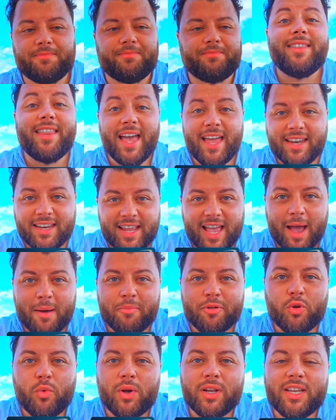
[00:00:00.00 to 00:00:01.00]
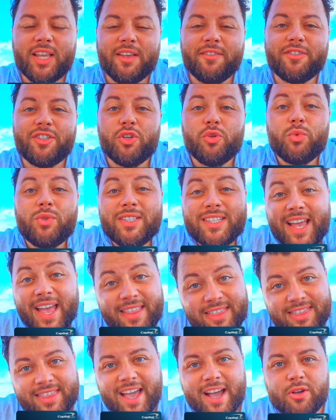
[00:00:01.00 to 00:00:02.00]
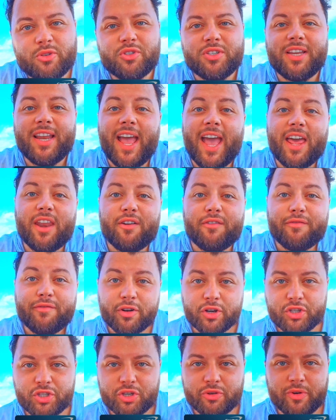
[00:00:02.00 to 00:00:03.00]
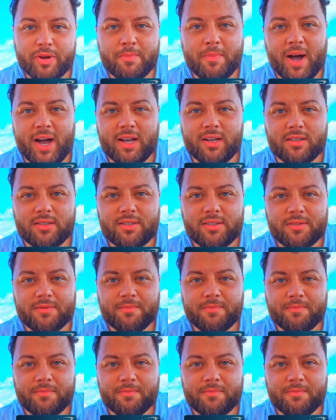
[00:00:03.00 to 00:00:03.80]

Then Capital One gives you 10,000 anniversary miles